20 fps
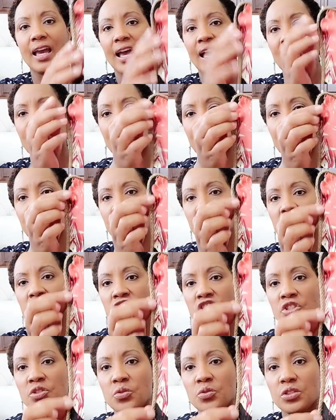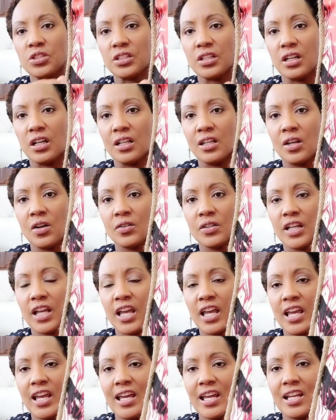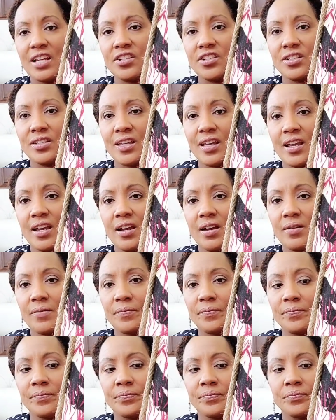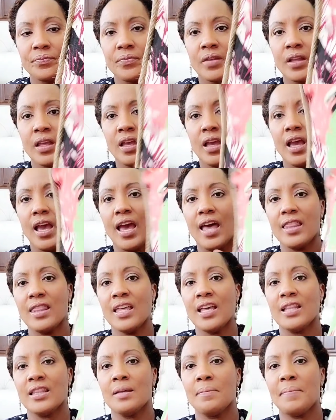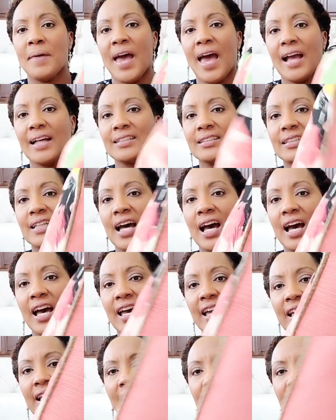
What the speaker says: and then the jute along the edge there, and then the backside